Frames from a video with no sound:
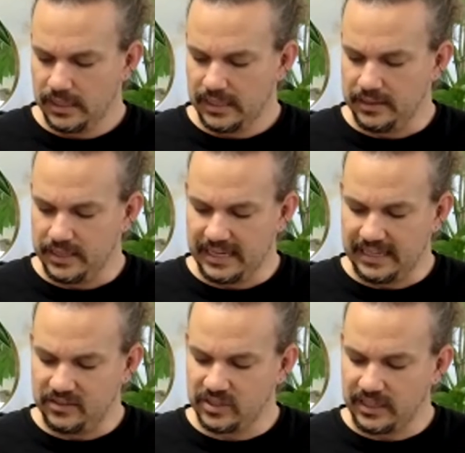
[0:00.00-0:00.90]
And then
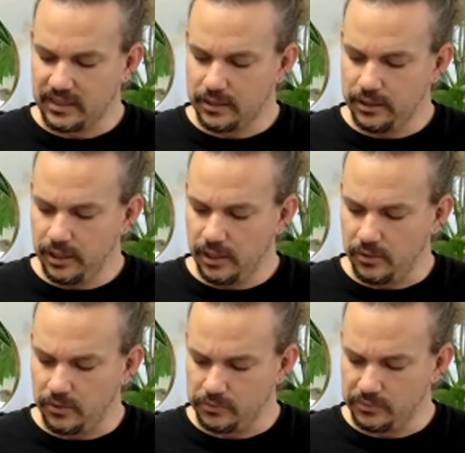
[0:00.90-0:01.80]
as I
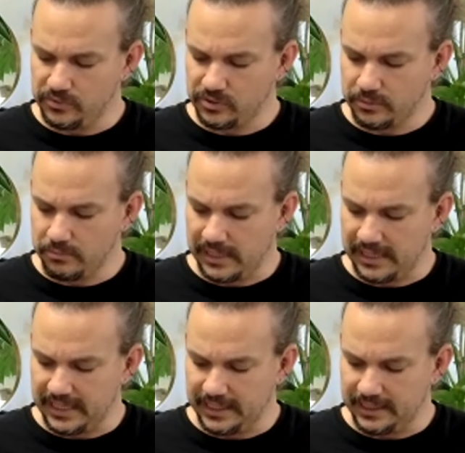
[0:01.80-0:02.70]
close my
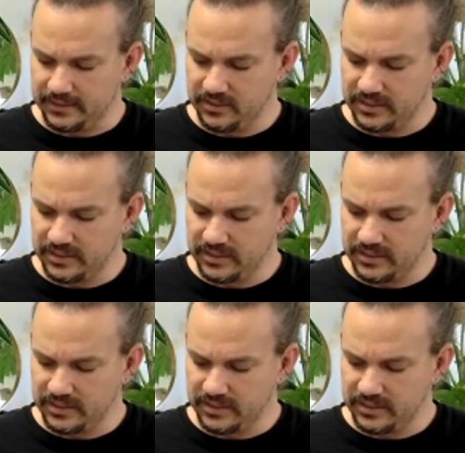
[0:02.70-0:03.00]
hands,